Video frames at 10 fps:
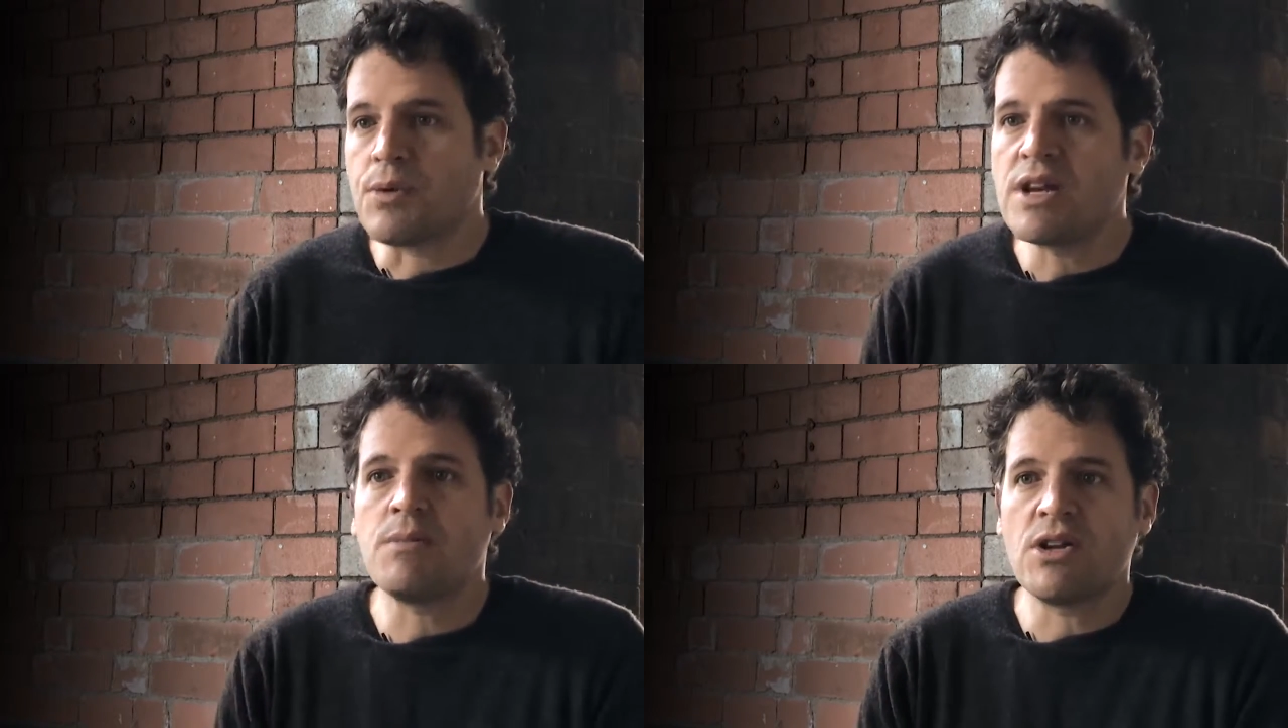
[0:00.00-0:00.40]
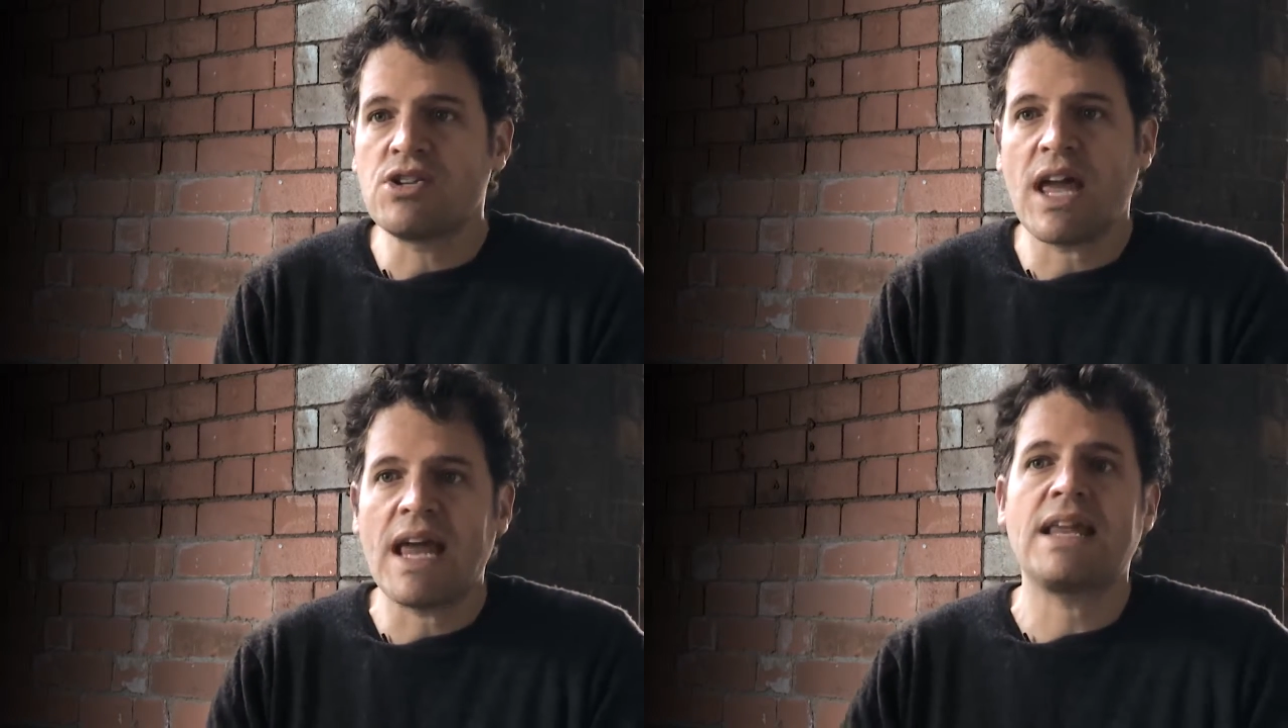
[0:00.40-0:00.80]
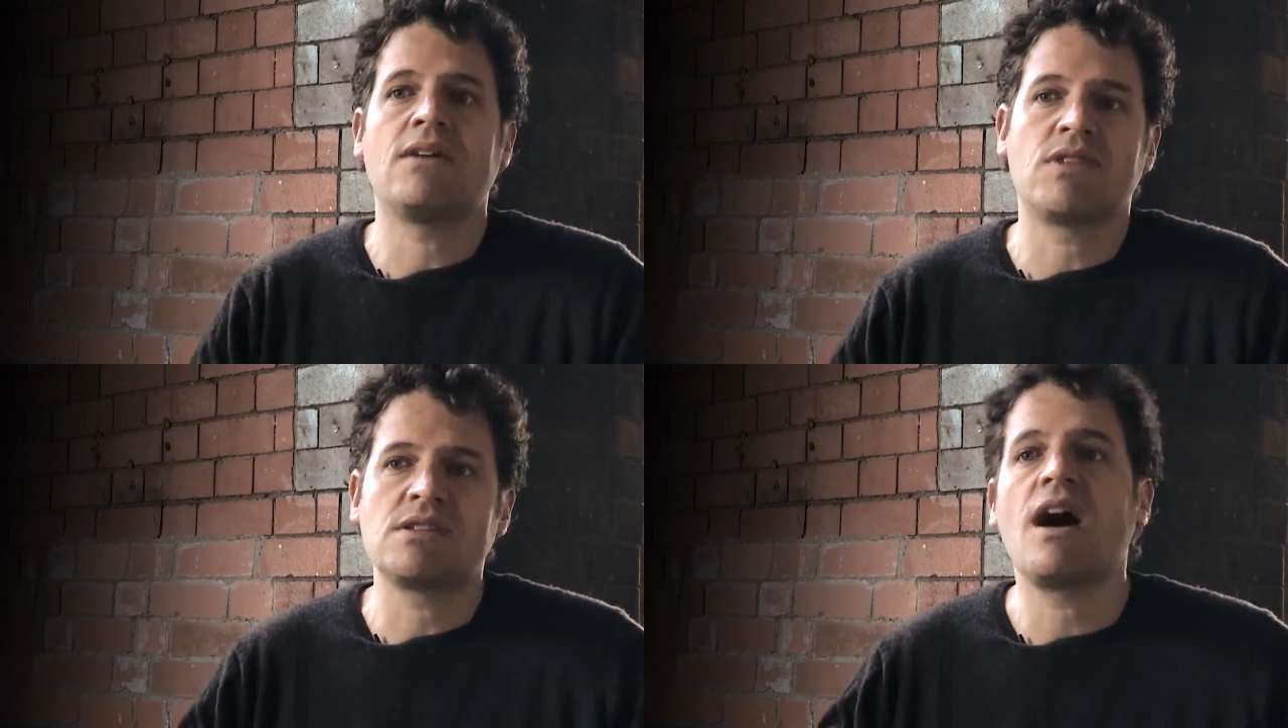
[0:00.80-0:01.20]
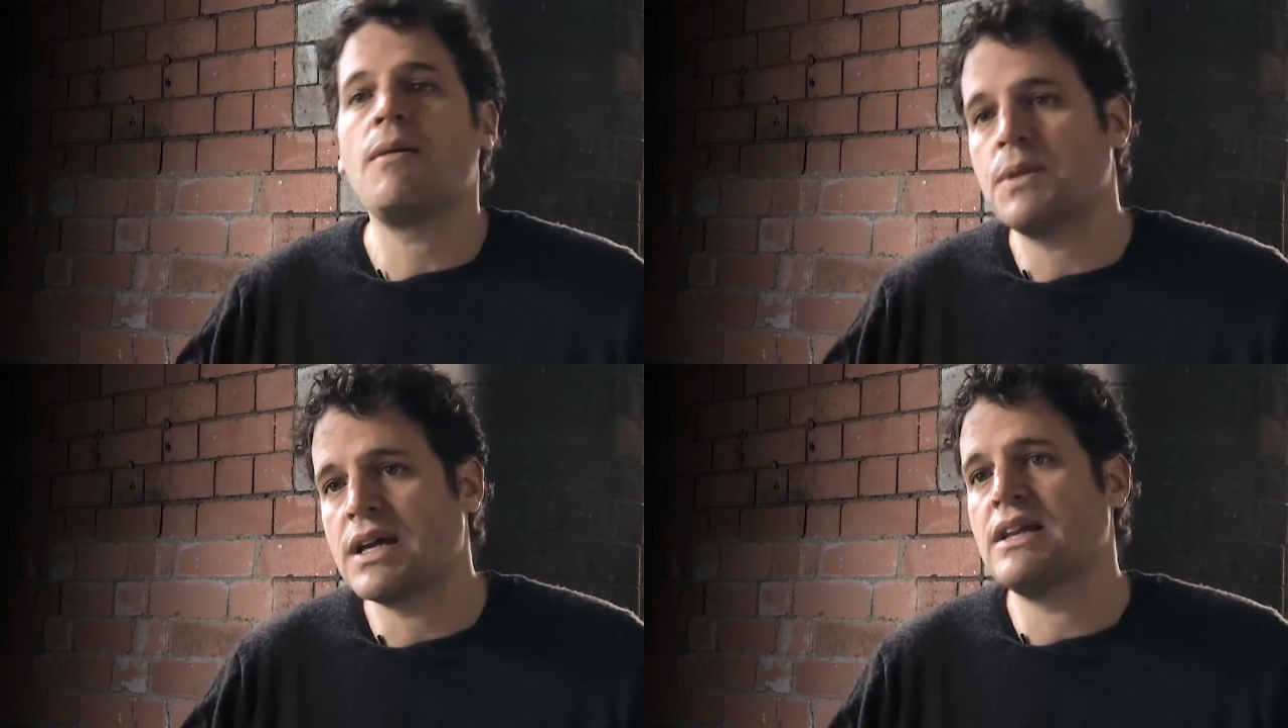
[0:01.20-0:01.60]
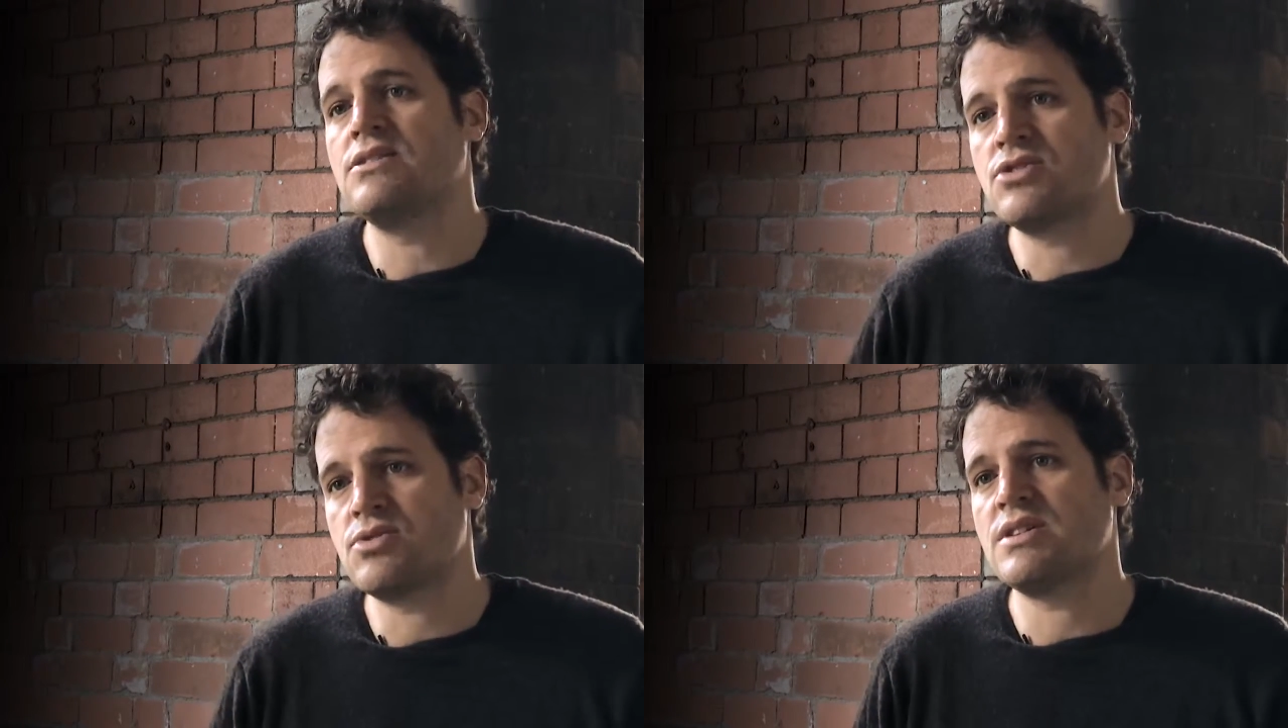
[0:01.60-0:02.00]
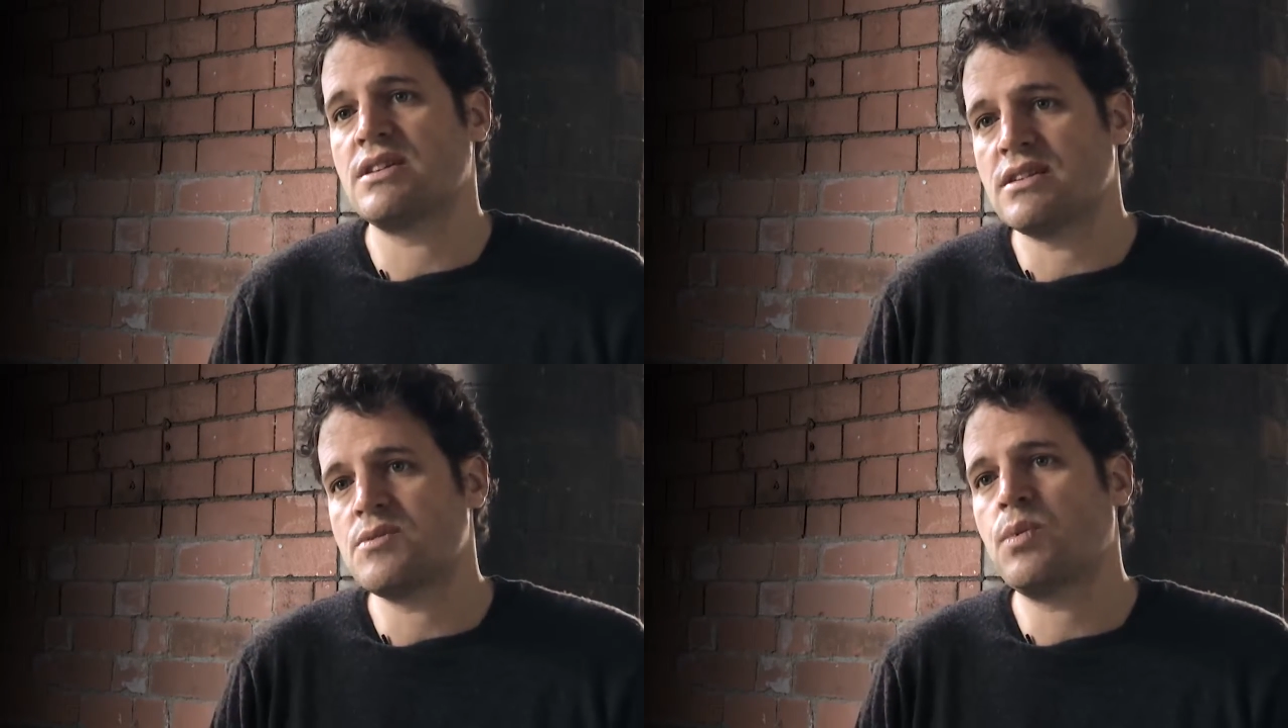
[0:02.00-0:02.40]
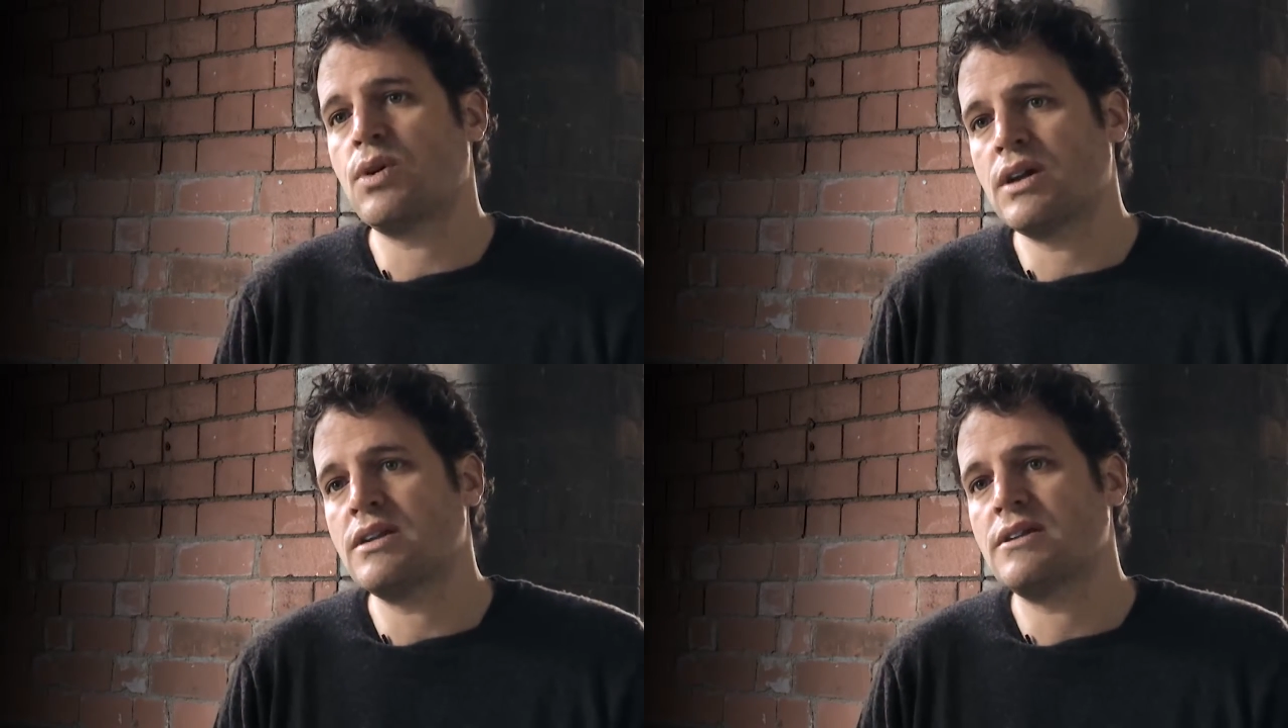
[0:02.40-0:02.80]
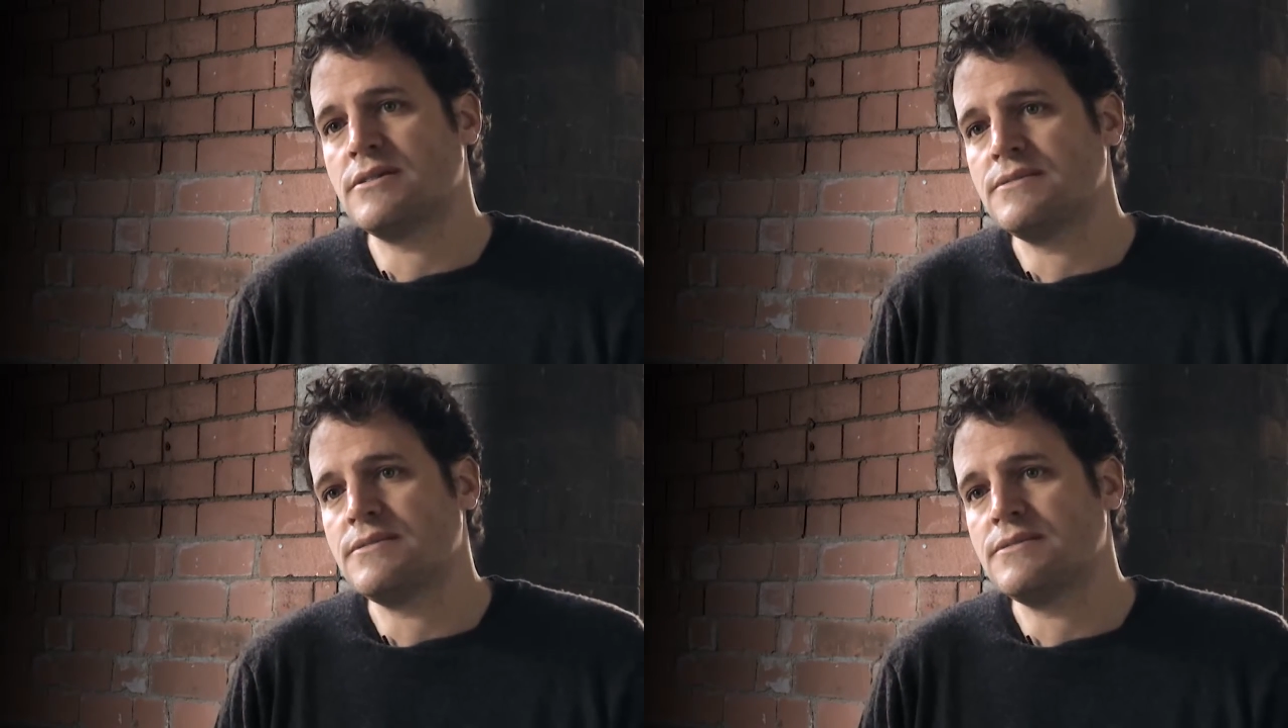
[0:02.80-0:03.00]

pretty much any of the top line industries at this point.